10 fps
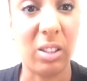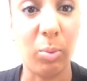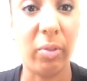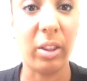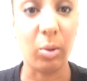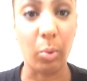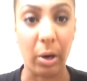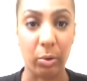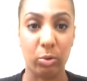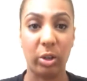within the
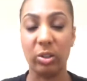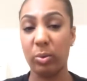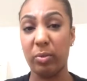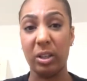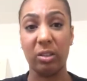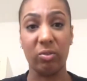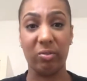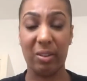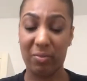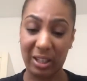world, trends within
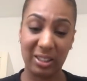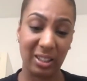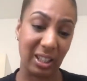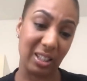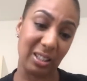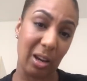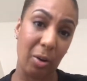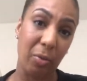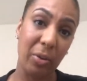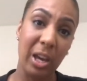investing
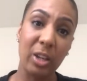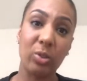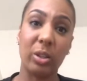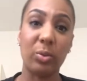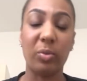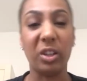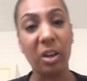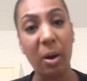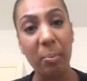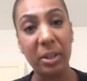itself, trends within
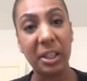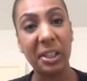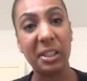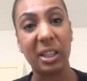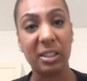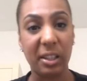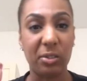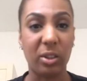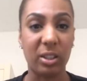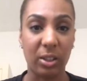companies,
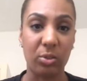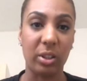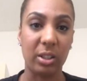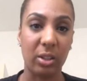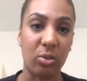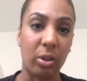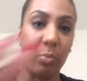etc, etc, etc.